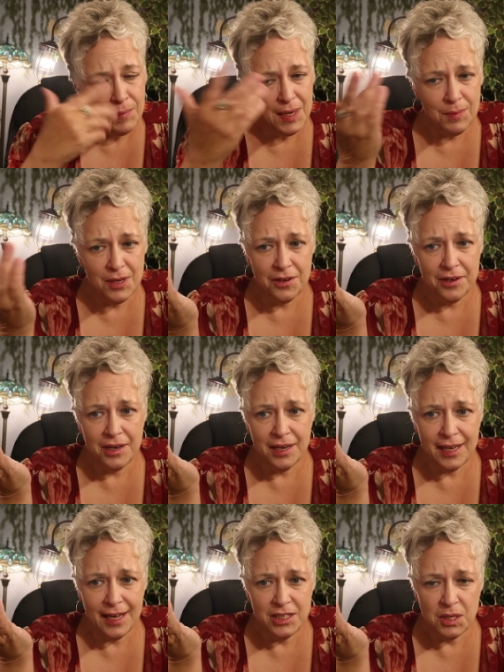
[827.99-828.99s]
Maybe you're going to
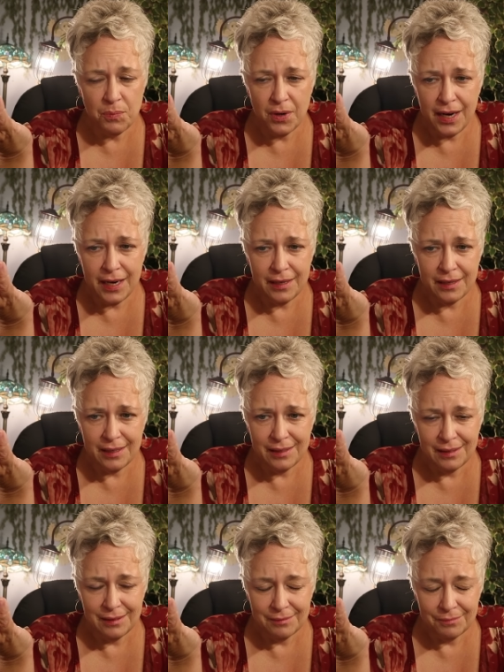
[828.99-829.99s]
catch a break.
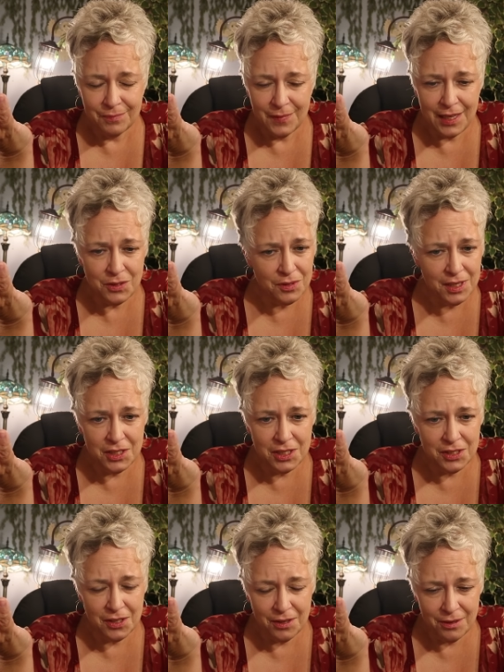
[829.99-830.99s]
That's what I
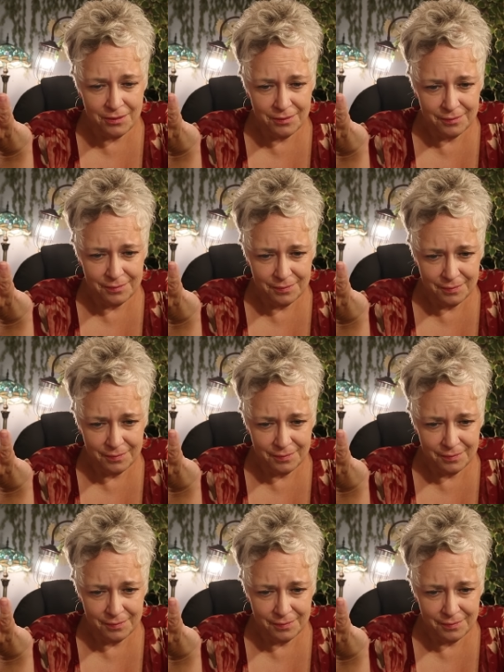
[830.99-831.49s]
just heard.